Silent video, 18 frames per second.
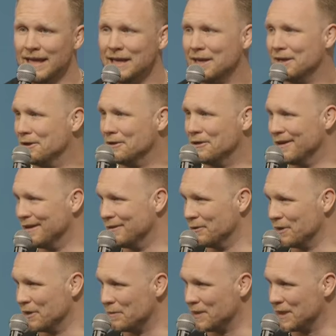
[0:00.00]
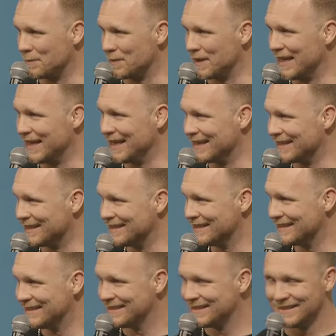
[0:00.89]
end with a big bang.
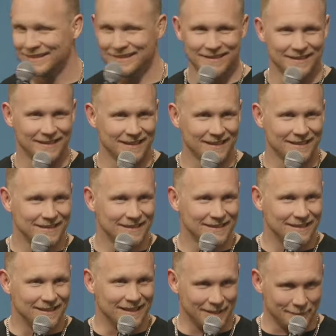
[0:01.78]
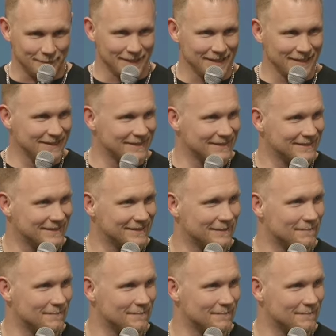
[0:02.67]
Amen.